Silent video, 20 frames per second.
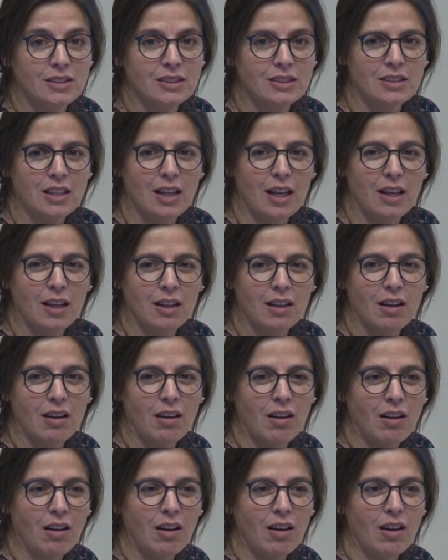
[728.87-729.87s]
It's like
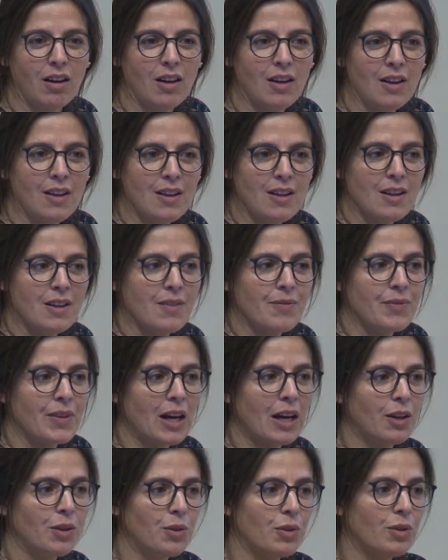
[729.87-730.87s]

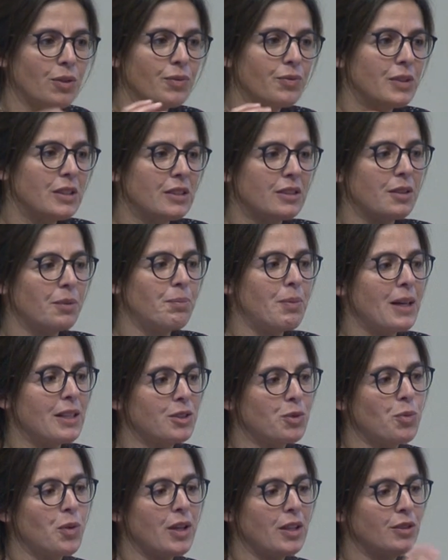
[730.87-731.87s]
how is the
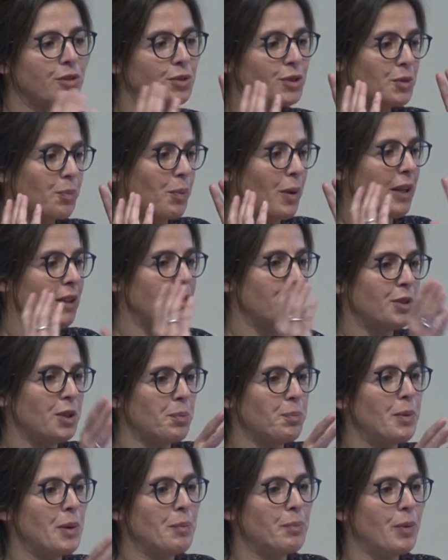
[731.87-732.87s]
best way to explain to the
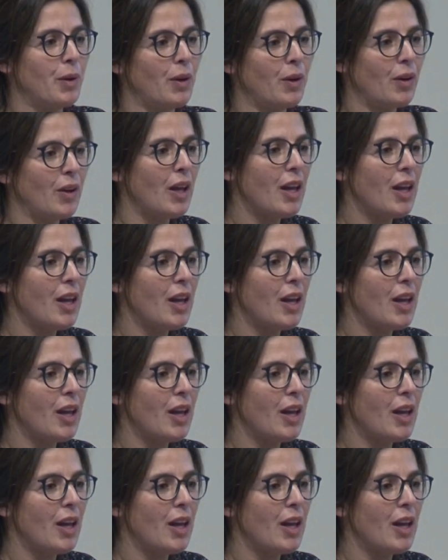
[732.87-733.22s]
people,